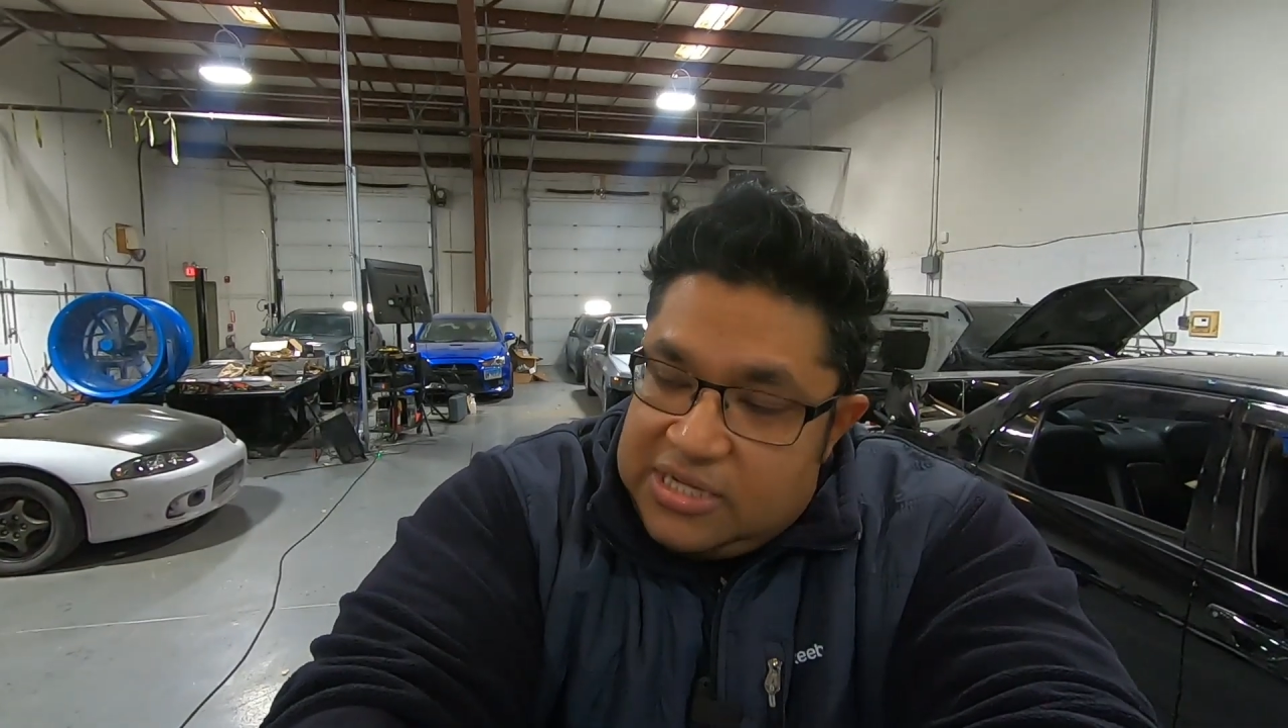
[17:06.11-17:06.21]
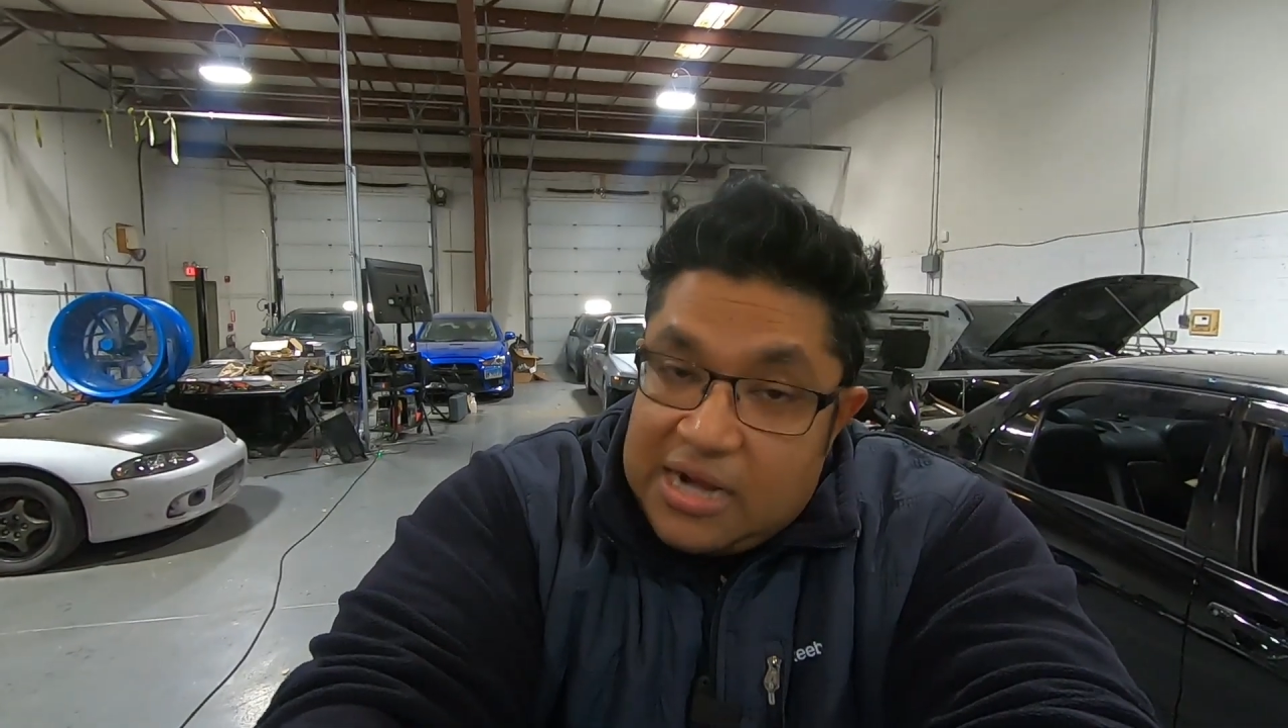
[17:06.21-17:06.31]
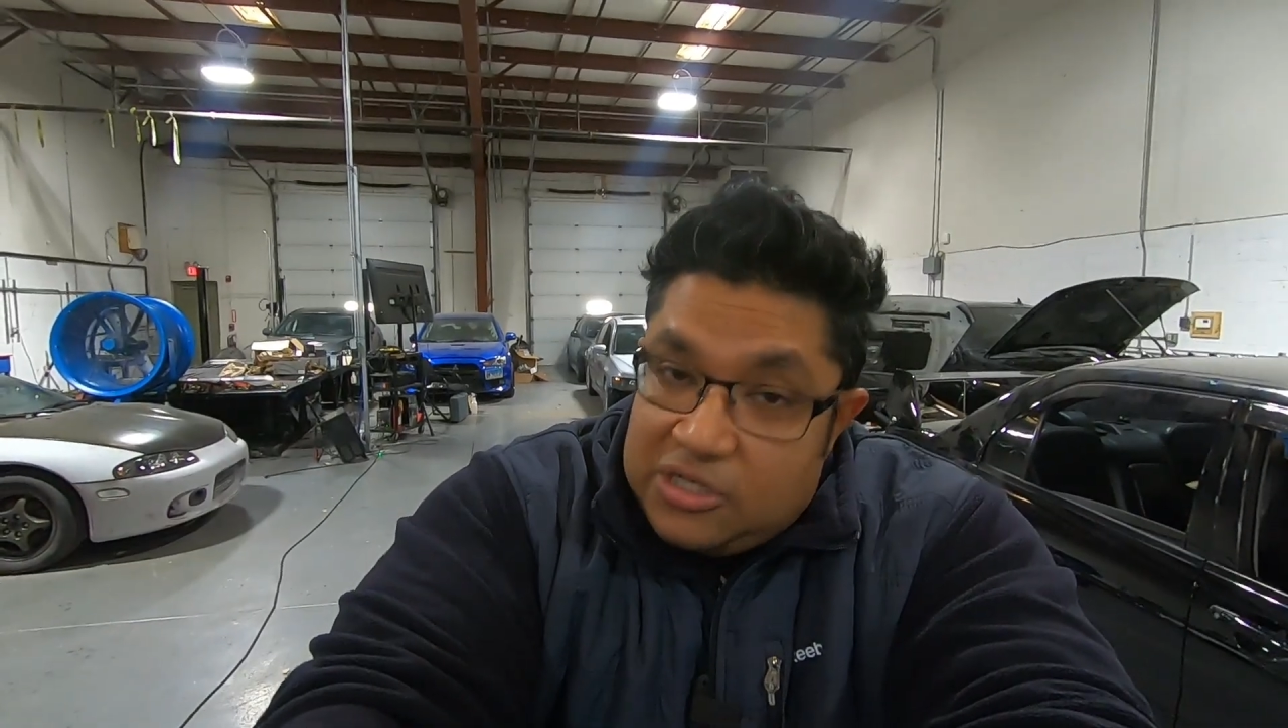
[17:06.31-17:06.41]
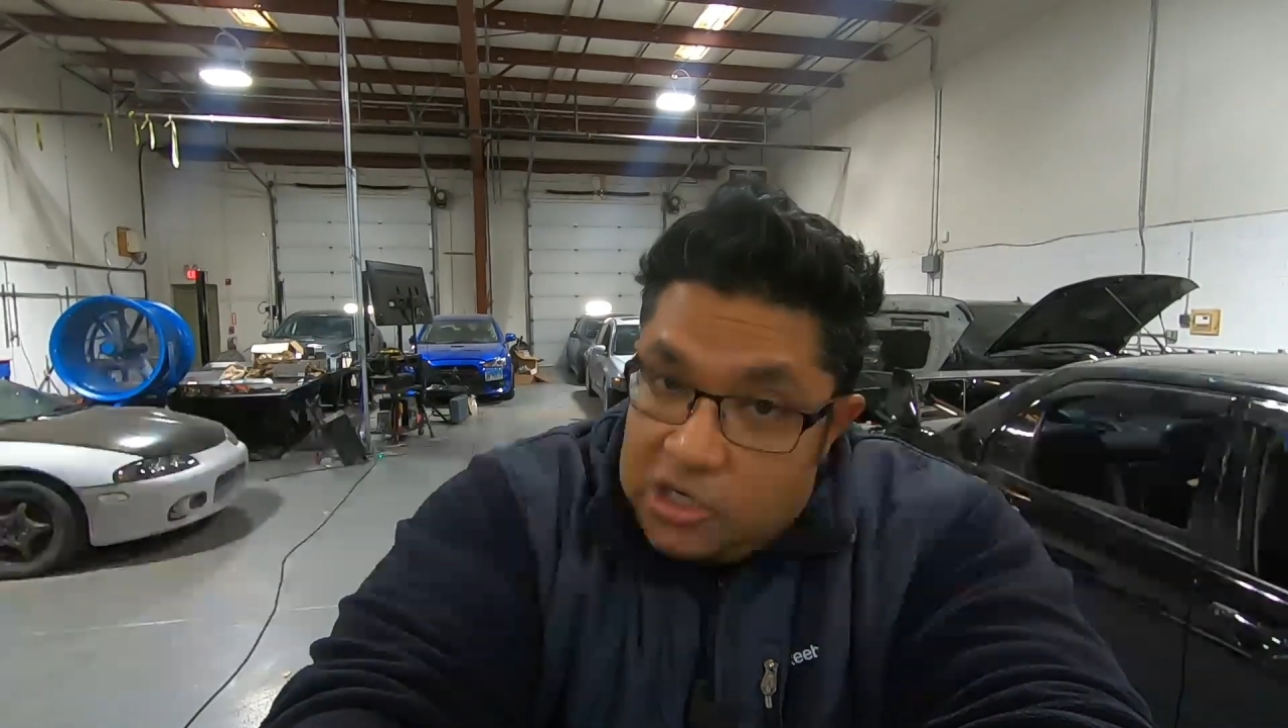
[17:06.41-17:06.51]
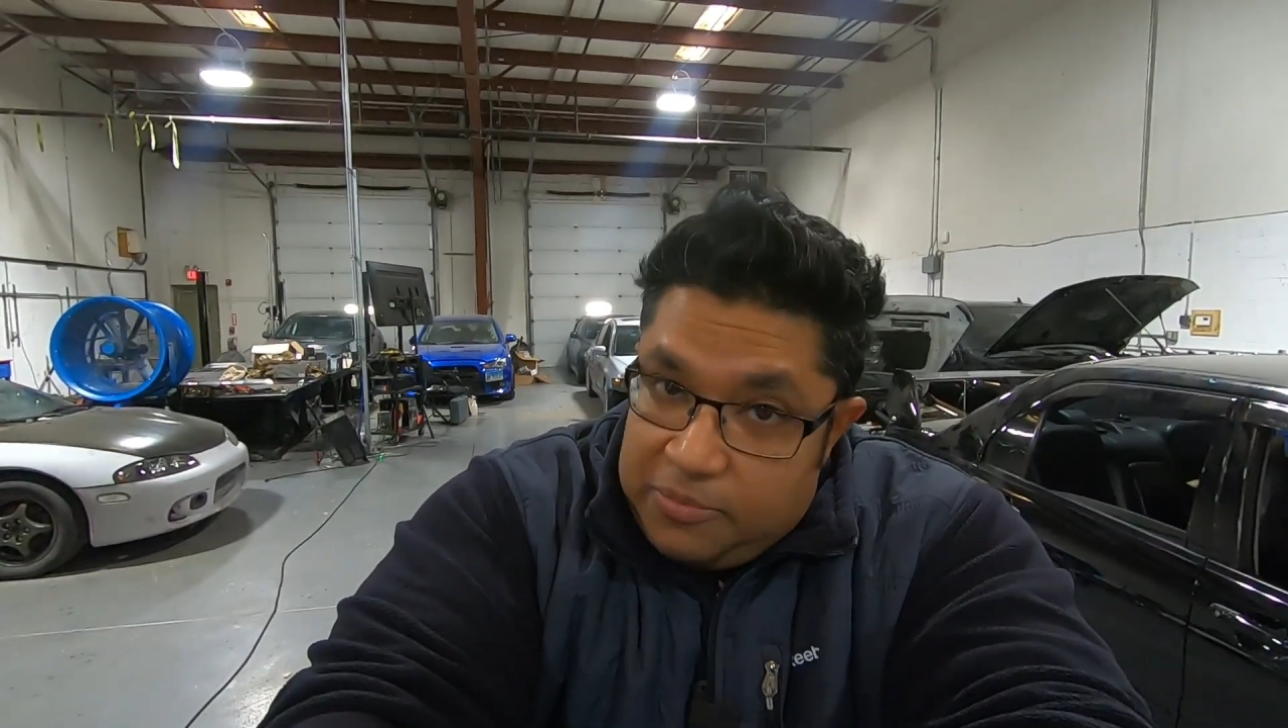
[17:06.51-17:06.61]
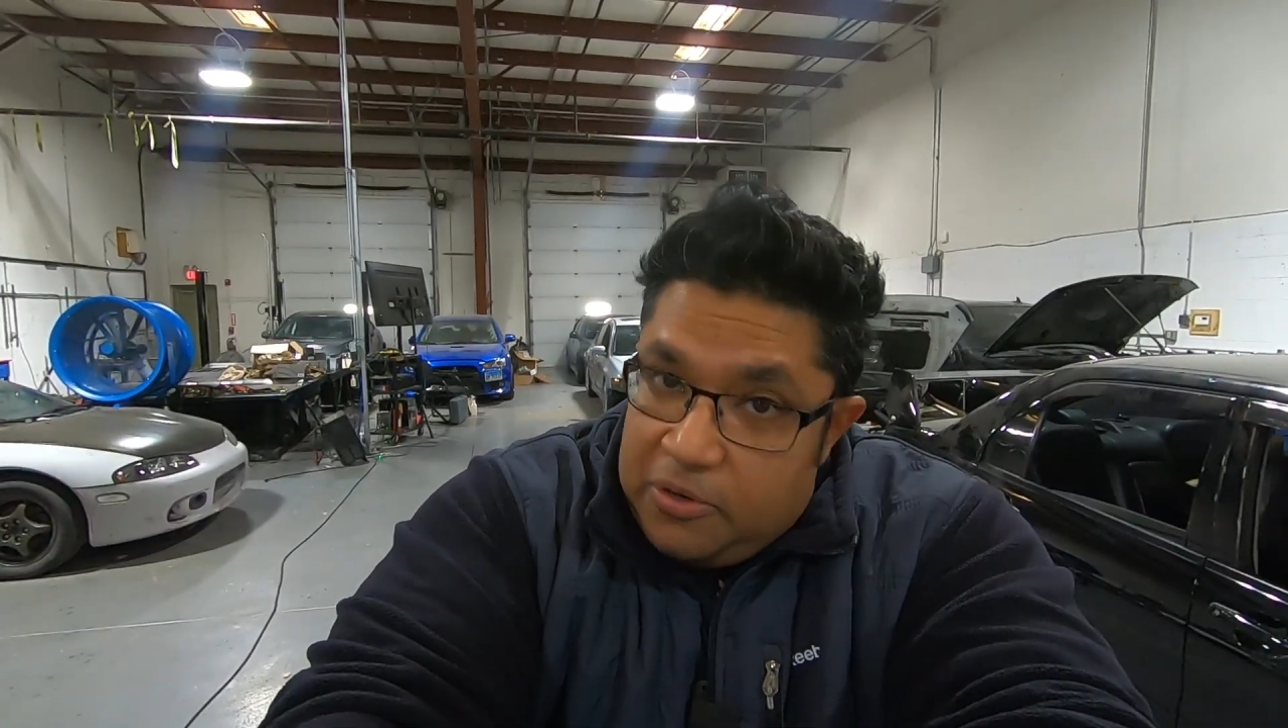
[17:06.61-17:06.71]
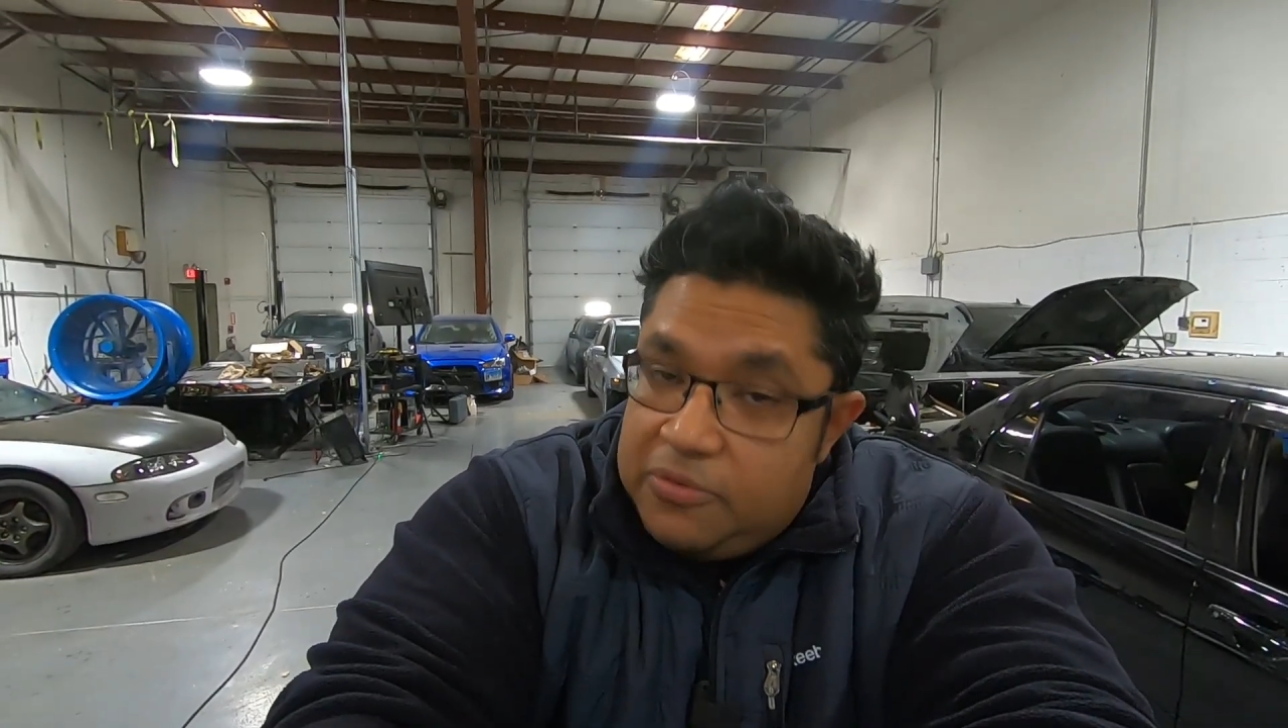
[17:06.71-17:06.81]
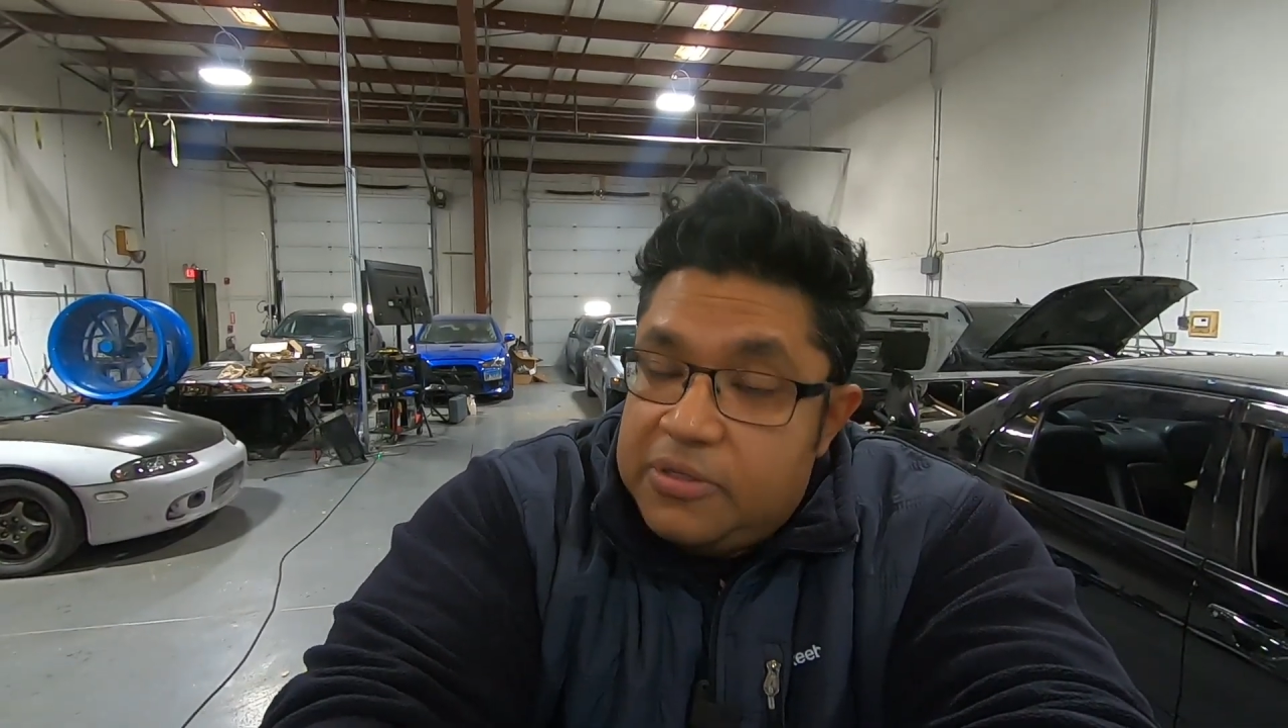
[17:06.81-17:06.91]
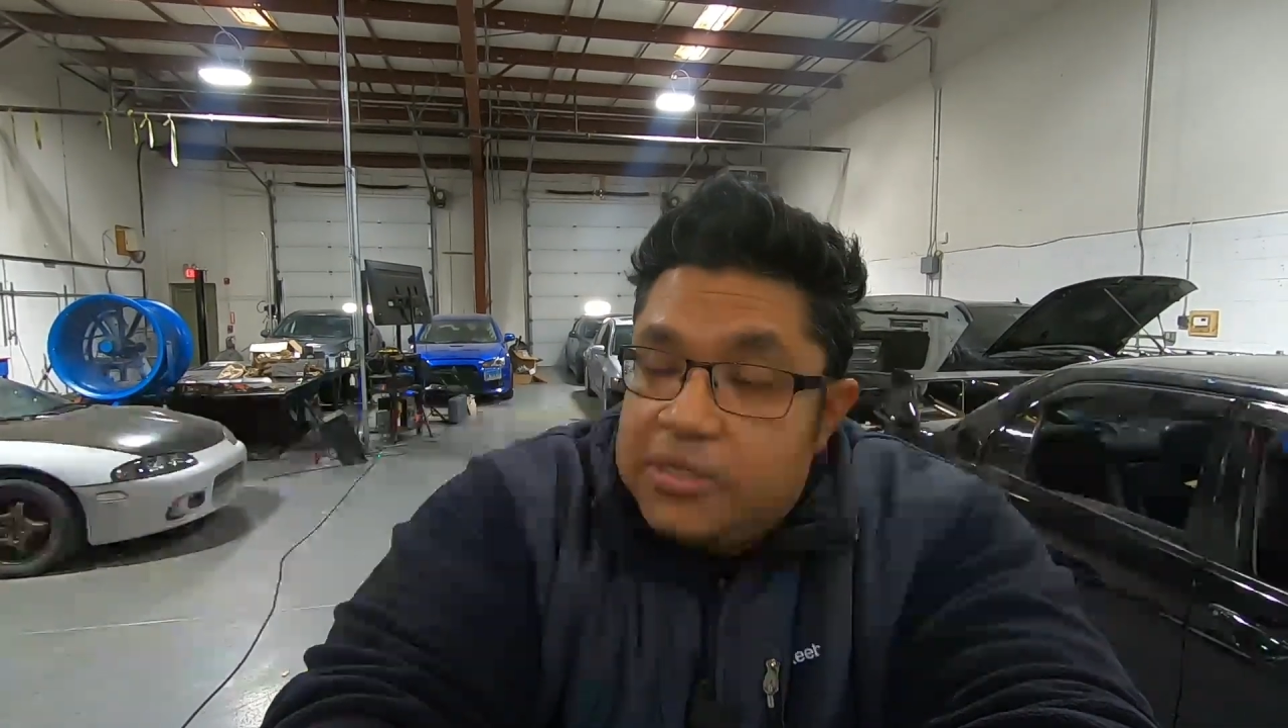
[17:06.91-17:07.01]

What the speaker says: stock turbo.